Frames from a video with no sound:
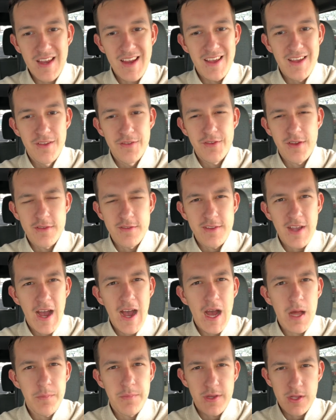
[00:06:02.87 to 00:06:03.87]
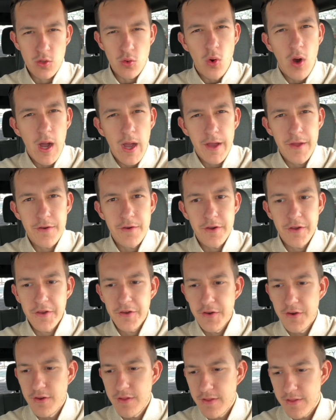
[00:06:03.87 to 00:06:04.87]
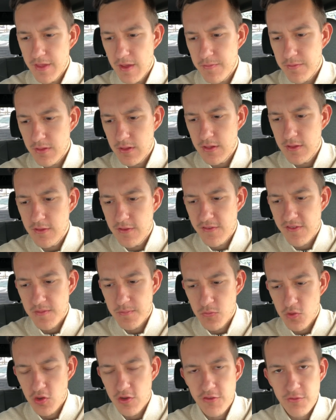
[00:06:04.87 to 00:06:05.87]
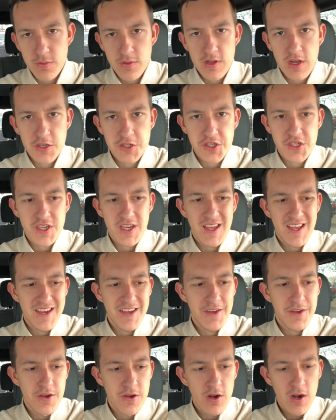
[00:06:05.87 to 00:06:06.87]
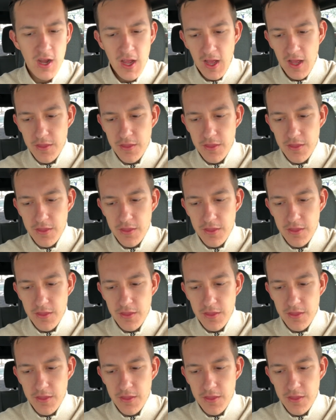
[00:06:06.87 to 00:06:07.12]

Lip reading: it is a tad bit quieter in here. They definitely did some noise reduction in here.